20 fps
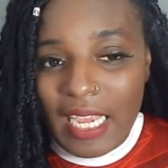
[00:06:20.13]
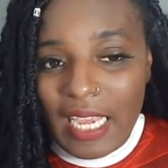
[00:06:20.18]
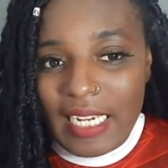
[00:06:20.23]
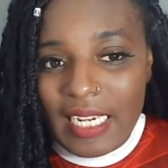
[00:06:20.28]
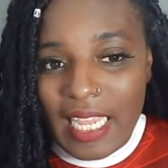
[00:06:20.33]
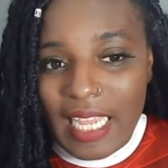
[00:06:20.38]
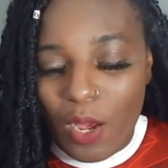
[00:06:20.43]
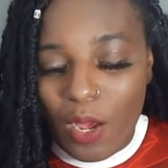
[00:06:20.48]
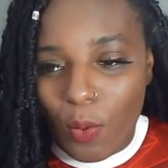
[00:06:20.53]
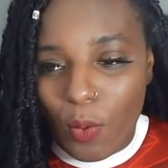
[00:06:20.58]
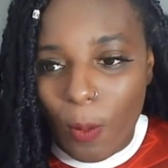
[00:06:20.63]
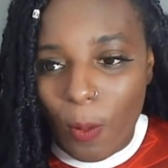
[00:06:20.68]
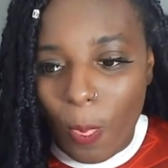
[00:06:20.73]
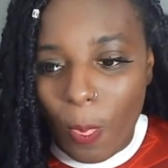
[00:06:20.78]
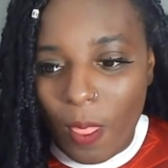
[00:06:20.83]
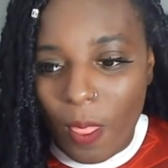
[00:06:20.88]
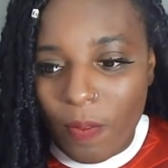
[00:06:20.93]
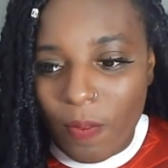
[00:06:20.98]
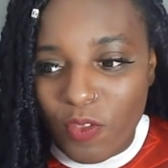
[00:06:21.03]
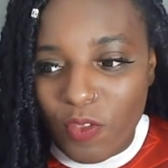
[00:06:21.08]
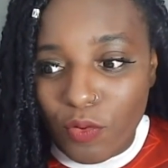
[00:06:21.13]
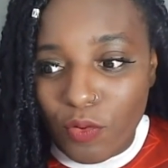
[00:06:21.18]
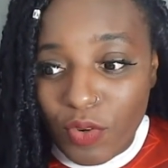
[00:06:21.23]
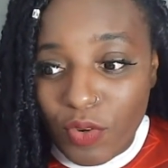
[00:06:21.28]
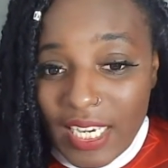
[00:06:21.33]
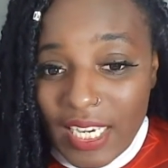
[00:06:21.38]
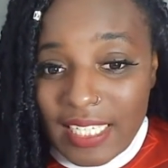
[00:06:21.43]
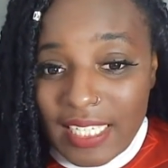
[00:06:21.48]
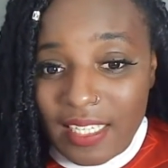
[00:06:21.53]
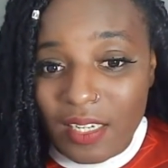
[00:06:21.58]
Now, the
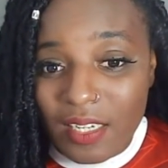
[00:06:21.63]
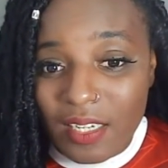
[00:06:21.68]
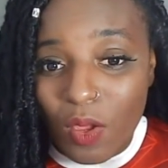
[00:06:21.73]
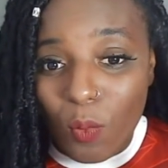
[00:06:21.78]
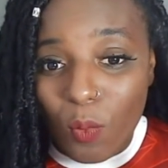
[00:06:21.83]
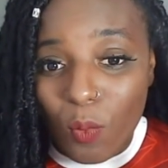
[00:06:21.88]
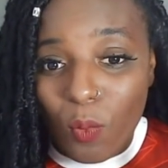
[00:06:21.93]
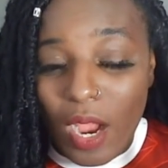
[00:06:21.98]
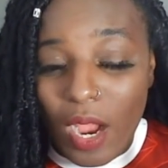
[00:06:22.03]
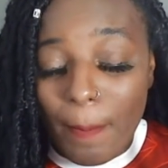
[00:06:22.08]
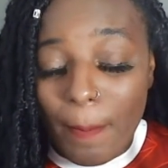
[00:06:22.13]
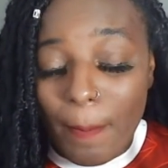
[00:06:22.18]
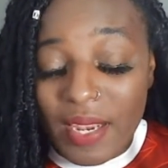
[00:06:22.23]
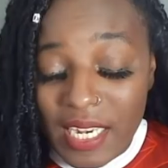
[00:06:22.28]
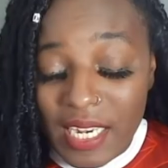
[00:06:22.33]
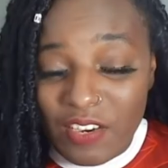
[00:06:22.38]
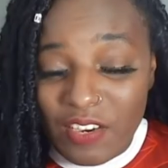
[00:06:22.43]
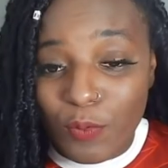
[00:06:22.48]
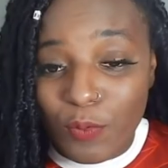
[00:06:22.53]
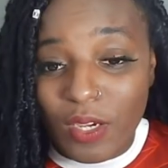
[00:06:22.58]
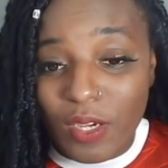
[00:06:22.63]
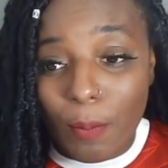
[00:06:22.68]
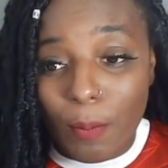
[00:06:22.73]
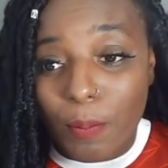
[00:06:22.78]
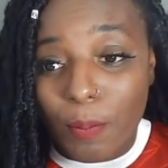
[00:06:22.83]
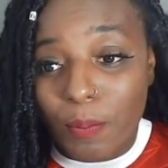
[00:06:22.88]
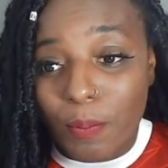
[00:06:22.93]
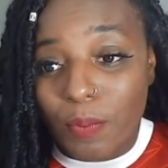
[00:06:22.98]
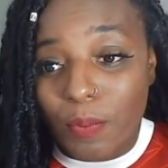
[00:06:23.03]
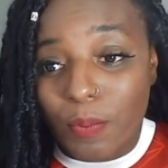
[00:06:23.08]
reason I believe we are
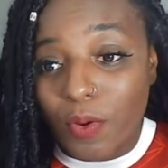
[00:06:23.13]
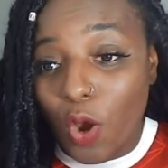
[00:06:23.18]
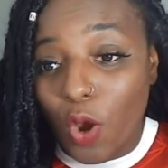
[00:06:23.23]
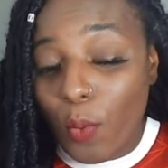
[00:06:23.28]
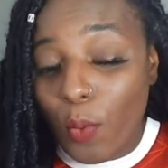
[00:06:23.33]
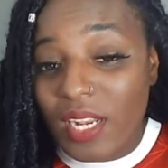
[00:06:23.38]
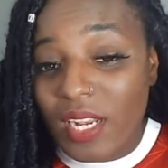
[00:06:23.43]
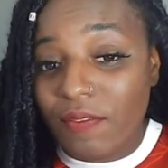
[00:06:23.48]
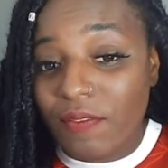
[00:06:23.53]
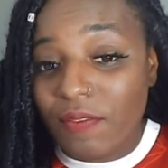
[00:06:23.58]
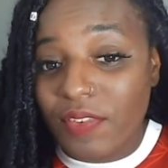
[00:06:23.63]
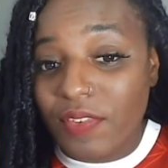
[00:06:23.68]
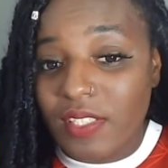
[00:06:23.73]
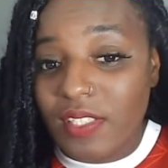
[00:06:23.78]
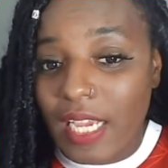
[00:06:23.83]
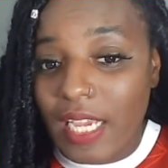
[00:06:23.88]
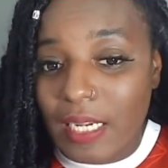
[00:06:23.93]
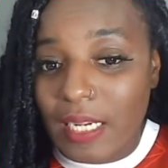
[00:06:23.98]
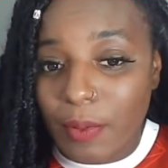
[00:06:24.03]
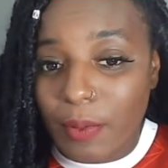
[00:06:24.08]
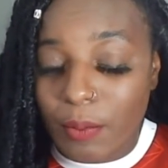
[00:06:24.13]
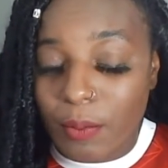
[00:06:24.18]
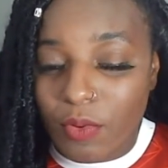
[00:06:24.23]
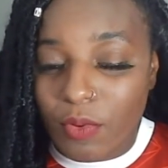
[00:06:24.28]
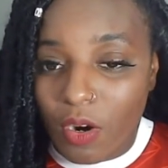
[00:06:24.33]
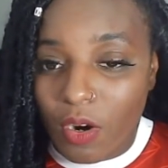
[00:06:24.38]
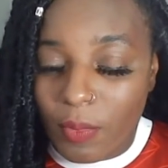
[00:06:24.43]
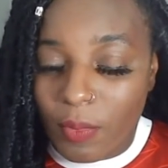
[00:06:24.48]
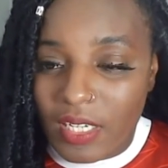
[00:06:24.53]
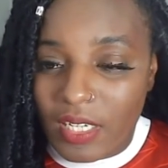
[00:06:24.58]
going in for Said
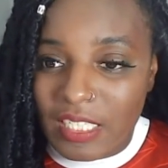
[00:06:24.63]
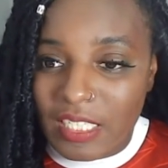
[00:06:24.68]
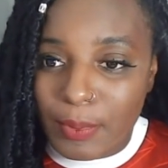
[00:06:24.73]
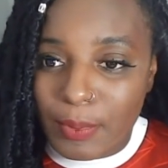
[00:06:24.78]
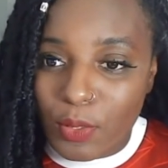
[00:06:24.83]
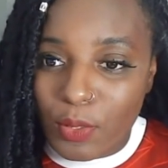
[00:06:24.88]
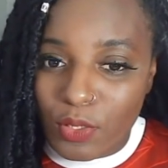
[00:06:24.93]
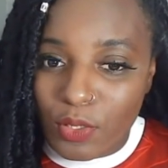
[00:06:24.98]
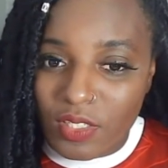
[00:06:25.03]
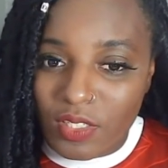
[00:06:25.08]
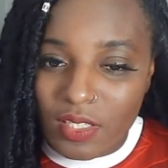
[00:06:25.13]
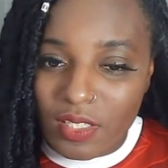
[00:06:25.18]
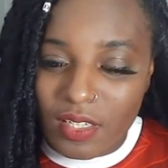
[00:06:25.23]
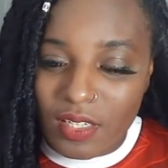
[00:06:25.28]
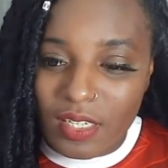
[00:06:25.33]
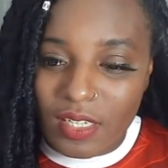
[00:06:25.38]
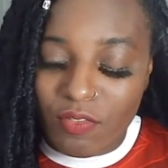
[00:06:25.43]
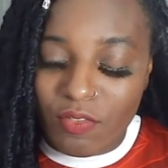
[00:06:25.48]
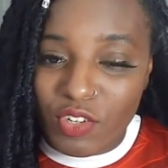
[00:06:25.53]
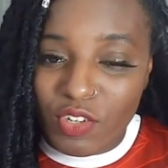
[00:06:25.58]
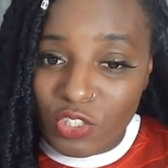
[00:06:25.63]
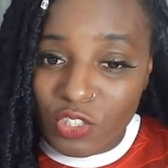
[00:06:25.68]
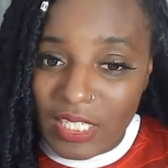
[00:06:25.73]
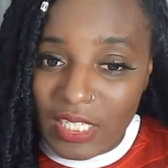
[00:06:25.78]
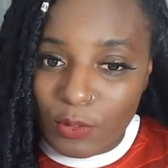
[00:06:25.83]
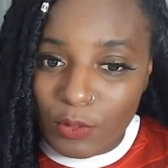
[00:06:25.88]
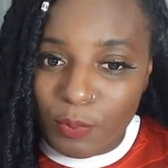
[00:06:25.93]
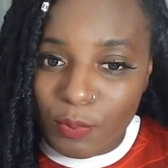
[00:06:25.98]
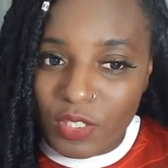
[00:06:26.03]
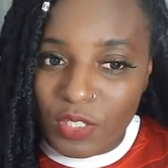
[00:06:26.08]
Benrahma is because originally it
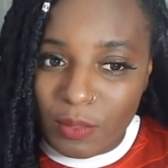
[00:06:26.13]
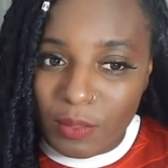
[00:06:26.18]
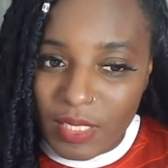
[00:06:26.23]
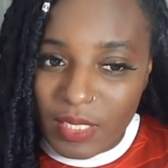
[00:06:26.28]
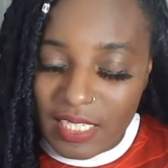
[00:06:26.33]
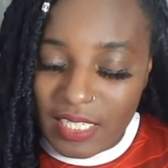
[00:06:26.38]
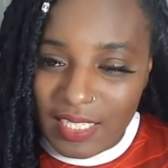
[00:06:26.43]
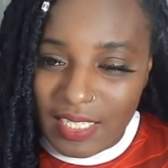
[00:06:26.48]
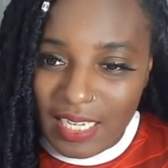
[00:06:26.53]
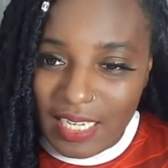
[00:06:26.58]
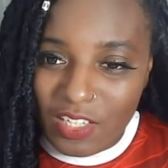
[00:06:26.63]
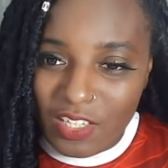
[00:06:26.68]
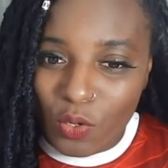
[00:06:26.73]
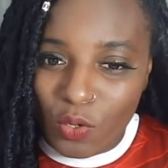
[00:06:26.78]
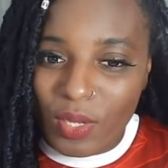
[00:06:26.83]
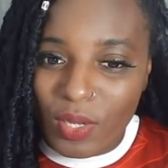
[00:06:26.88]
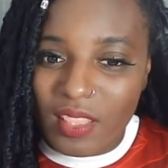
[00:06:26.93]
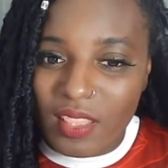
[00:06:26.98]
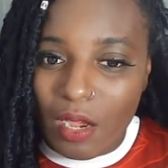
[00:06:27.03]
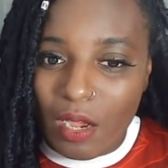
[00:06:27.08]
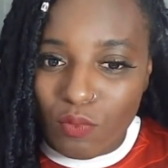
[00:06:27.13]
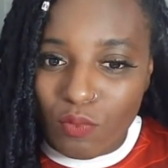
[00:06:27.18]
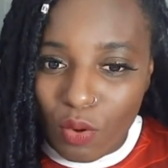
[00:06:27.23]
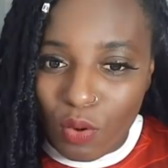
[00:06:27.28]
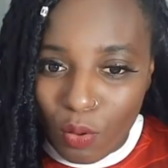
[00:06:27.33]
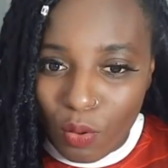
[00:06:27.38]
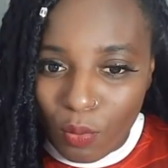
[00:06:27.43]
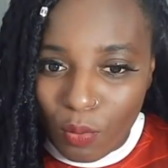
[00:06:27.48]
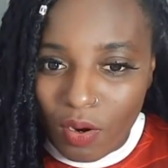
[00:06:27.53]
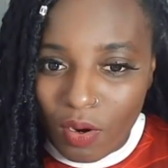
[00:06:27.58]
was supposed to be Coutinho in that
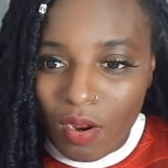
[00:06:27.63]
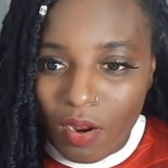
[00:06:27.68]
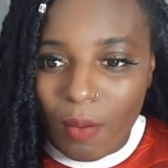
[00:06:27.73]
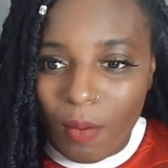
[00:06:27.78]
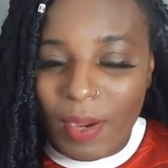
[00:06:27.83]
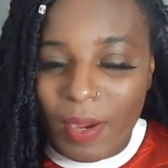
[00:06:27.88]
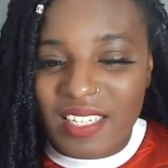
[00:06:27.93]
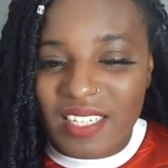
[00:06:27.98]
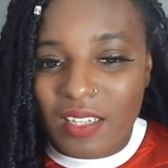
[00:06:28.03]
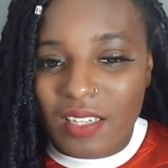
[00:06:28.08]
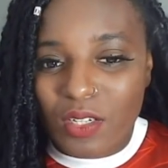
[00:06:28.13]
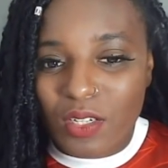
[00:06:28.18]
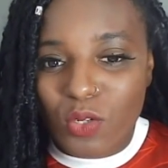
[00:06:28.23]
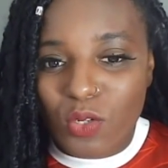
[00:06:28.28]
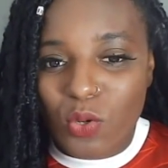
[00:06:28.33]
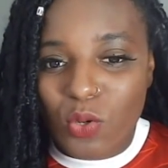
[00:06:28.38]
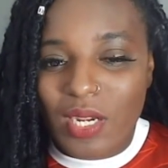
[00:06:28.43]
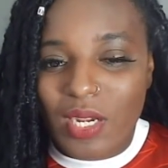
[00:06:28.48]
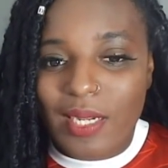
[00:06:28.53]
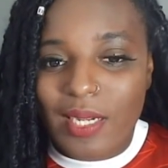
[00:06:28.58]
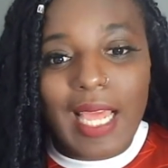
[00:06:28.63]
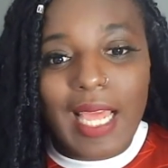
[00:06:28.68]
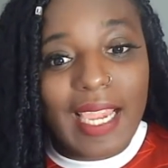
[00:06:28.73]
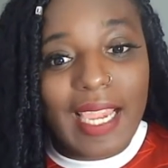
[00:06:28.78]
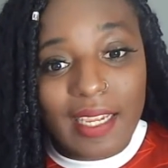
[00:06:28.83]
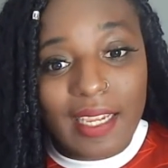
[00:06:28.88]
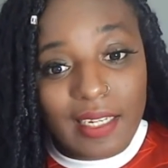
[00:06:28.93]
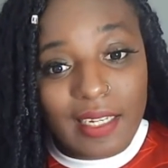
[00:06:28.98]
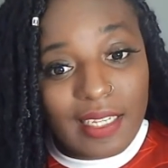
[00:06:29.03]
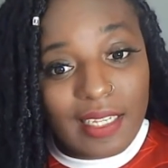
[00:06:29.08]
role, but it doesn't look
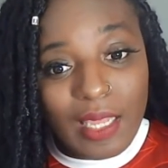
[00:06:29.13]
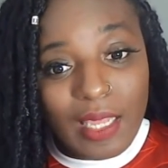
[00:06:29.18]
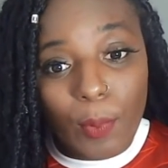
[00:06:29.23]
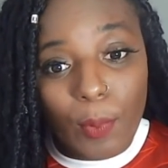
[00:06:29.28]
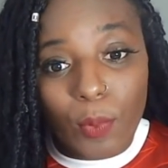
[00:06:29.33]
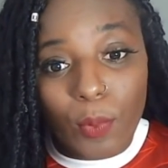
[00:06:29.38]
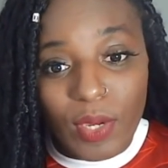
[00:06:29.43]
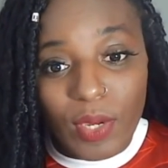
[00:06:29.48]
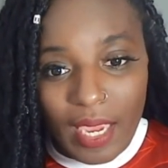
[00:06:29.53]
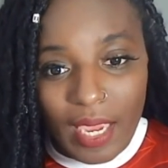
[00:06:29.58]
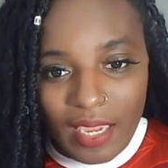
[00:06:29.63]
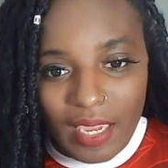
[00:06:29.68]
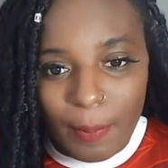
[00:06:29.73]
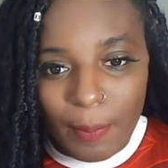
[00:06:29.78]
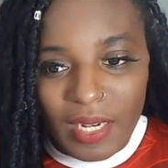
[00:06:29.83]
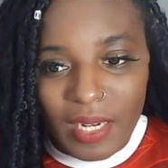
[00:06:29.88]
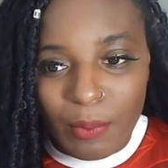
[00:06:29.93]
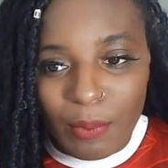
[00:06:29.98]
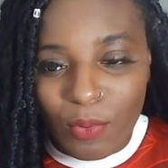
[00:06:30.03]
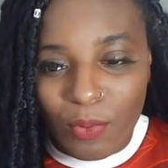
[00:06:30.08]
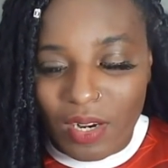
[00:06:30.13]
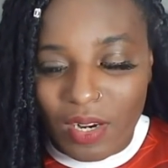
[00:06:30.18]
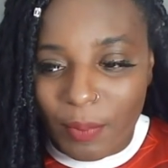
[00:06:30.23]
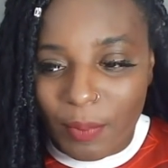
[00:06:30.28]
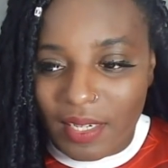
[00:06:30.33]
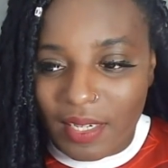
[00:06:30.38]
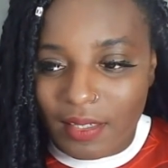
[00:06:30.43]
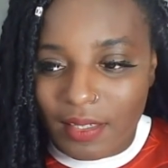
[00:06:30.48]
likely that we will get him anymore. And I mean,